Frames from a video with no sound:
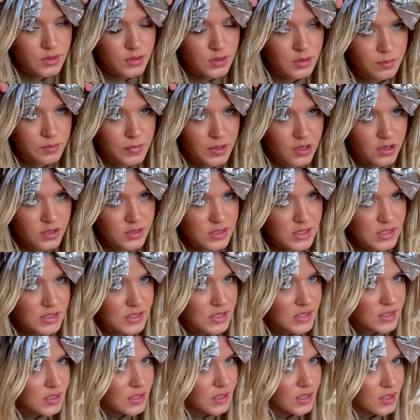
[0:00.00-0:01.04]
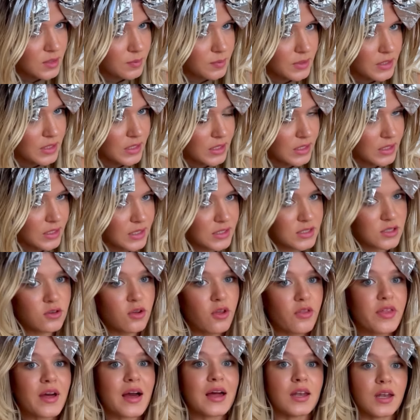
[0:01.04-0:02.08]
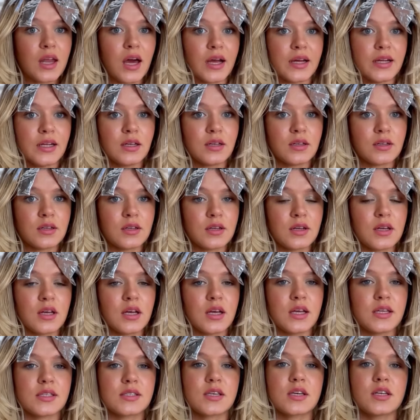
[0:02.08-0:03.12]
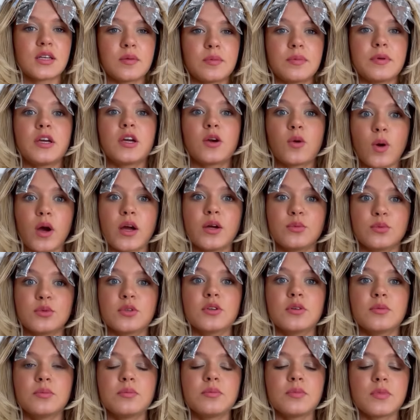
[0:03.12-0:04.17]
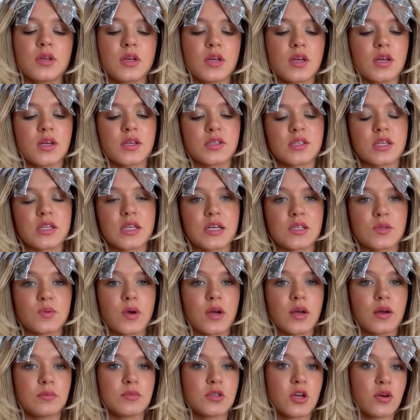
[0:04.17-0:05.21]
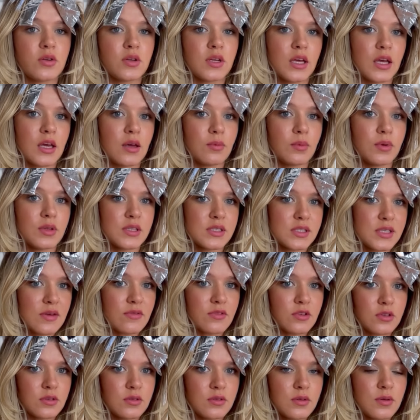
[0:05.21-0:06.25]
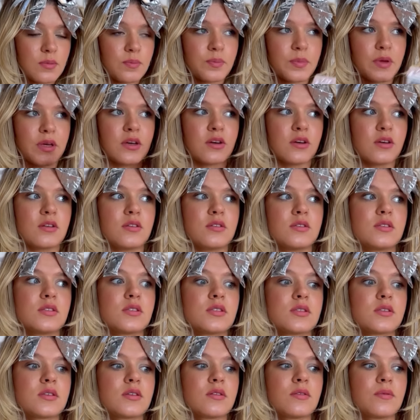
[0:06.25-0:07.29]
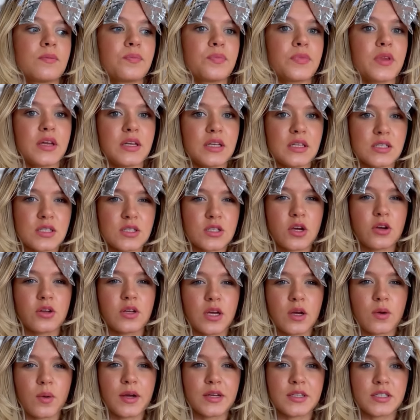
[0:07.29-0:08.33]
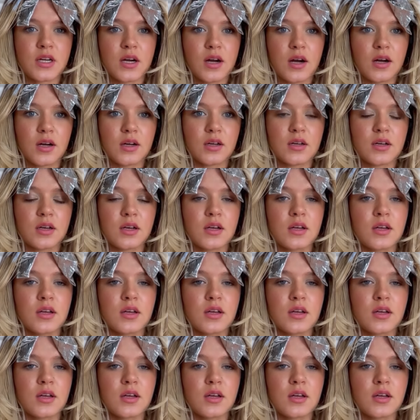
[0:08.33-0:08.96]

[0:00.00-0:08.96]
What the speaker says: because this isn't going to be, it's not that light. It's going to be quite warm. So that's why I'm toning it with a 7, because I need to tone it quite dark